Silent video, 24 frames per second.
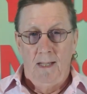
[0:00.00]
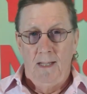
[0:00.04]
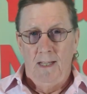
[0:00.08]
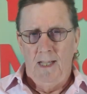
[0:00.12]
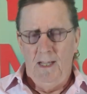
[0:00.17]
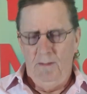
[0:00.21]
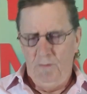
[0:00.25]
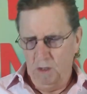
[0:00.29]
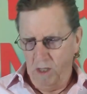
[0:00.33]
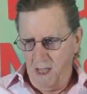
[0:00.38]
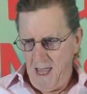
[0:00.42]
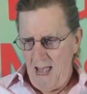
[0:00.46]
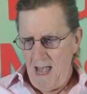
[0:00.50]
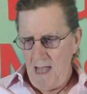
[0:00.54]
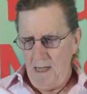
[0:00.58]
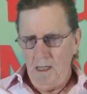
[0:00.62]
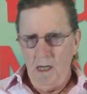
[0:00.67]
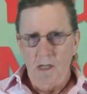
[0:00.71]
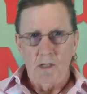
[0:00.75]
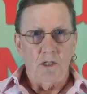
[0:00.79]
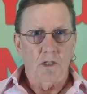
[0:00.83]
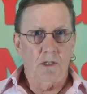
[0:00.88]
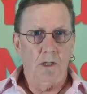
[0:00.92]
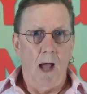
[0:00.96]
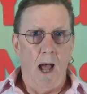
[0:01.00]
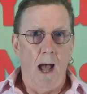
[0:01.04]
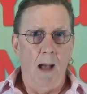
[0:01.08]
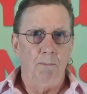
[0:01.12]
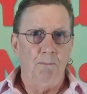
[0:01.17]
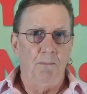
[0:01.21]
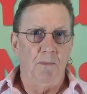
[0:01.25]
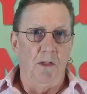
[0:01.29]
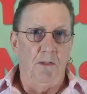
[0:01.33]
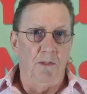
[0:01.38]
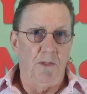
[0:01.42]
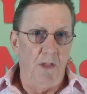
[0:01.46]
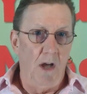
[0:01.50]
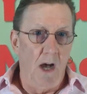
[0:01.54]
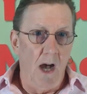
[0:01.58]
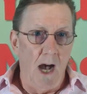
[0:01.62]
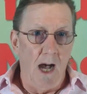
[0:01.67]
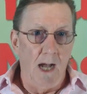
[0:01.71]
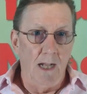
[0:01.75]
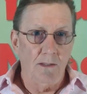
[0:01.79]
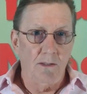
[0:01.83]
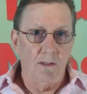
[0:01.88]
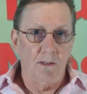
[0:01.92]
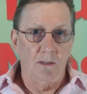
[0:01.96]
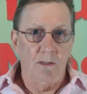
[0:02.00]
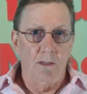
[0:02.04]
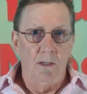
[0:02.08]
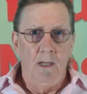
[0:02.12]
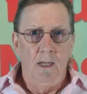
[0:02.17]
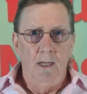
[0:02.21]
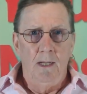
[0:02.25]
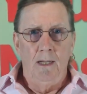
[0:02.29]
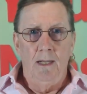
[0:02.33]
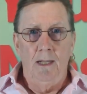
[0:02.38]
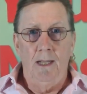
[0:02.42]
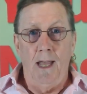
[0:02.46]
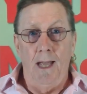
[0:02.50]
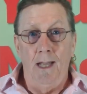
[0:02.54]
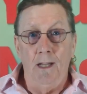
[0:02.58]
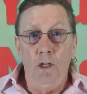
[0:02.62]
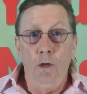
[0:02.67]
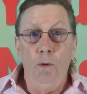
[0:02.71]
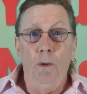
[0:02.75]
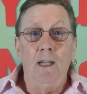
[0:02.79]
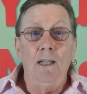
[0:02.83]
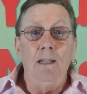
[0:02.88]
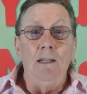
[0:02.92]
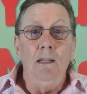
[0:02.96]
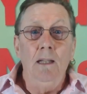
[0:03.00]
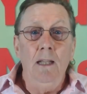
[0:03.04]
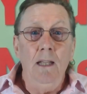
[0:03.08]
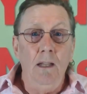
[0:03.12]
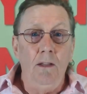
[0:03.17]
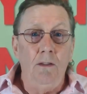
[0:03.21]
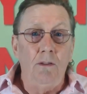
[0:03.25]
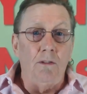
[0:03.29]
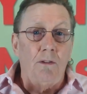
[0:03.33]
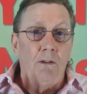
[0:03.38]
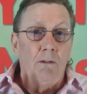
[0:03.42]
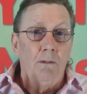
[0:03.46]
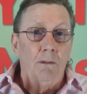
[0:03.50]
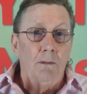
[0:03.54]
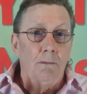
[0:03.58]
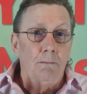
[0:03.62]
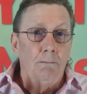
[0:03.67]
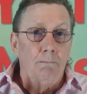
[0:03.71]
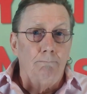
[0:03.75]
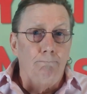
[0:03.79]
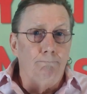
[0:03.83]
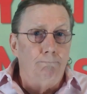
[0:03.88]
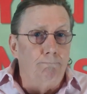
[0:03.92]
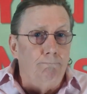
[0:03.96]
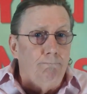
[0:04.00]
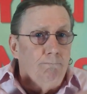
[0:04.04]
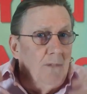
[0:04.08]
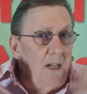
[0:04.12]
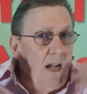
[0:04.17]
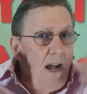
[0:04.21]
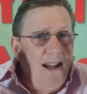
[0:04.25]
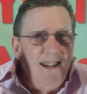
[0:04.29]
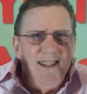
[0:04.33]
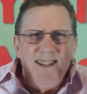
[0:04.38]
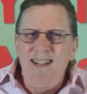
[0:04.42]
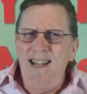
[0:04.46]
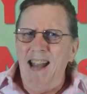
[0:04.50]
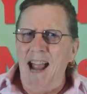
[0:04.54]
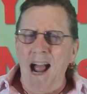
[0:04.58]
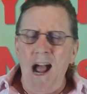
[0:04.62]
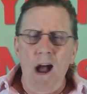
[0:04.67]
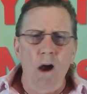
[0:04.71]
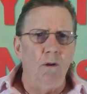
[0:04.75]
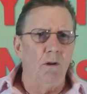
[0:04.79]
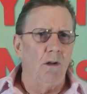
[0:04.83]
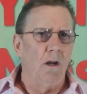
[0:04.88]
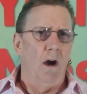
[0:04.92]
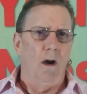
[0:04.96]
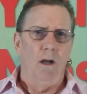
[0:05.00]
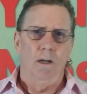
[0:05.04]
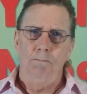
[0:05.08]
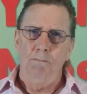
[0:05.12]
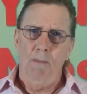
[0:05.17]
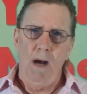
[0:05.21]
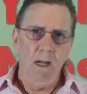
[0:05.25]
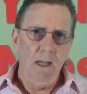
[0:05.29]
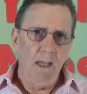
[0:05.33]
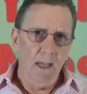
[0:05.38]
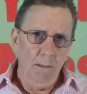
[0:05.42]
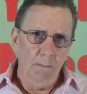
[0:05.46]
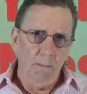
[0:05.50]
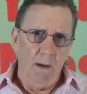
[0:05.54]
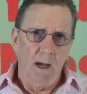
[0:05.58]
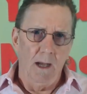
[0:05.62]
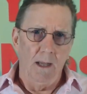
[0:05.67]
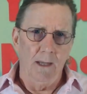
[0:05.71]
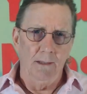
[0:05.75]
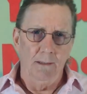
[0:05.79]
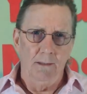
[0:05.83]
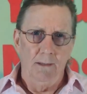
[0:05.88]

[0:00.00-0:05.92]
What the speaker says: If you can't stop the thoughts, can you at least cut down on monkey mind?